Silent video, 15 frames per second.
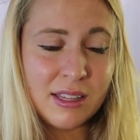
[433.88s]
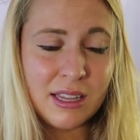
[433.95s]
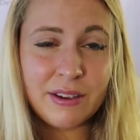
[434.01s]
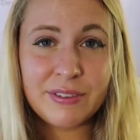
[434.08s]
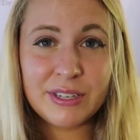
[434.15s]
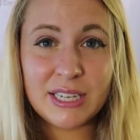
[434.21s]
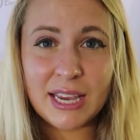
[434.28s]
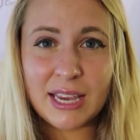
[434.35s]
they
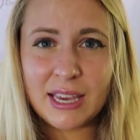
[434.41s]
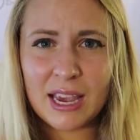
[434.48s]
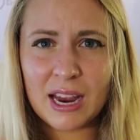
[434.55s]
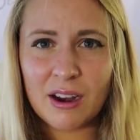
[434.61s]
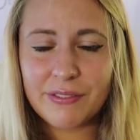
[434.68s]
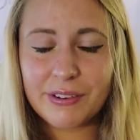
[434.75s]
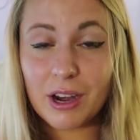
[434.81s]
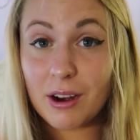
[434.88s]
even take
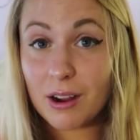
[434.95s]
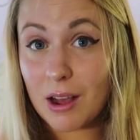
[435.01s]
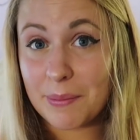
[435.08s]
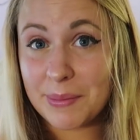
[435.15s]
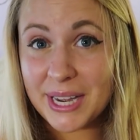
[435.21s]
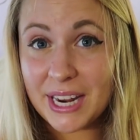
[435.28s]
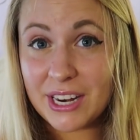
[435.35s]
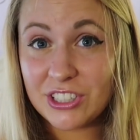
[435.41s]
care of your
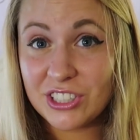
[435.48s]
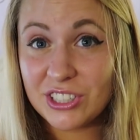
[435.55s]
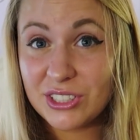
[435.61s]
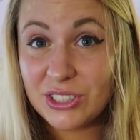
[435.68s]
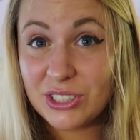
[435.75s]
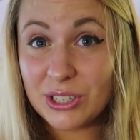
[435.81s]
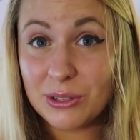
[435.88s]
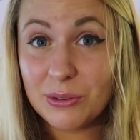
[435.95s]

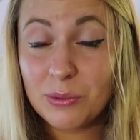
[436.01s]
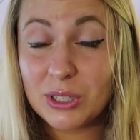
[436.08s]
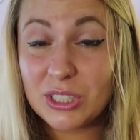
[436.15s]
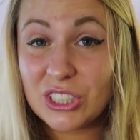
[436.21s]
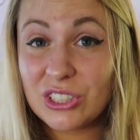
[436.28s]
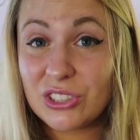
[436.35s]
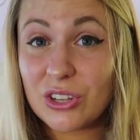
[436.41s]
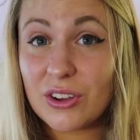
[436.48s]
accommodation too,
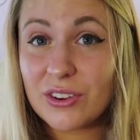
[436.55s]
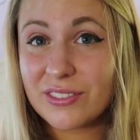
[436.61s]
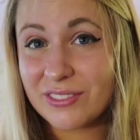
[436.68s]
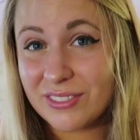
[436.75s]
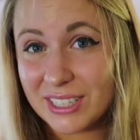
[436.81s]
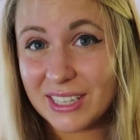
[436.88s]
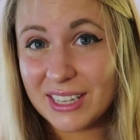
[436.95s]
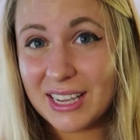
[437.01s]
which is
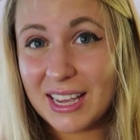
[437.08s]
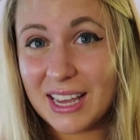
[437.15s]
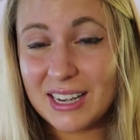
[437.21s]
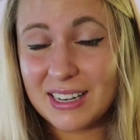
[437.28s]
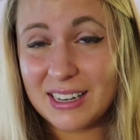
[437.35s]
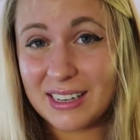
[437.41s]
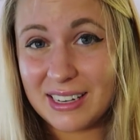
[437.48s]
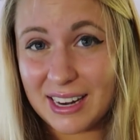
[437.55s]
really
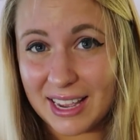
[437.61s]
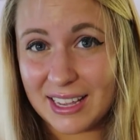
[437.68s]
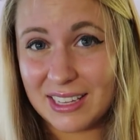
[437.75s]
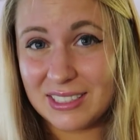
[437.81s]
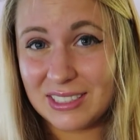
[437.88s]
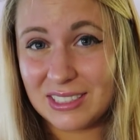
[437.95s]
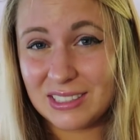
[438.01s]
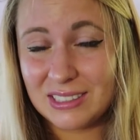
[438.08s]

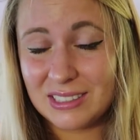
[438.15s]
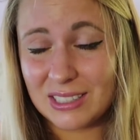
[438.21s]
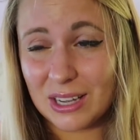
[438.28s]
nice.